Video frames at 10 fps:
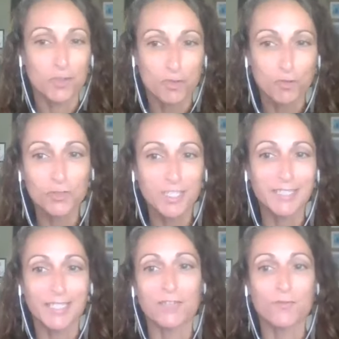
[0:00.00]
truly
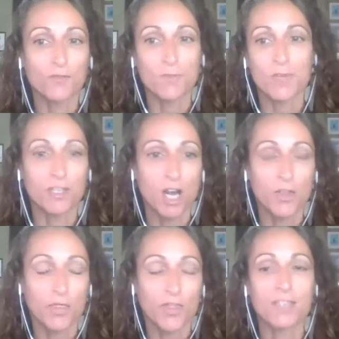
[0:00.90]
live from our
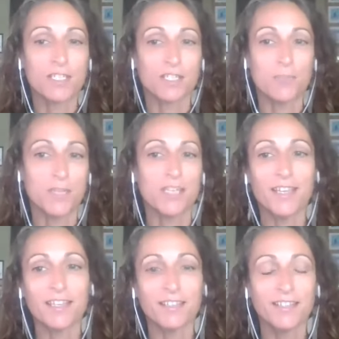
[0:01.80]
authentic
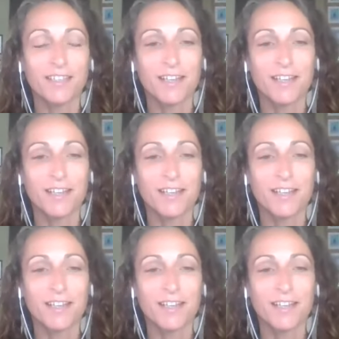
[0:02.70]
being,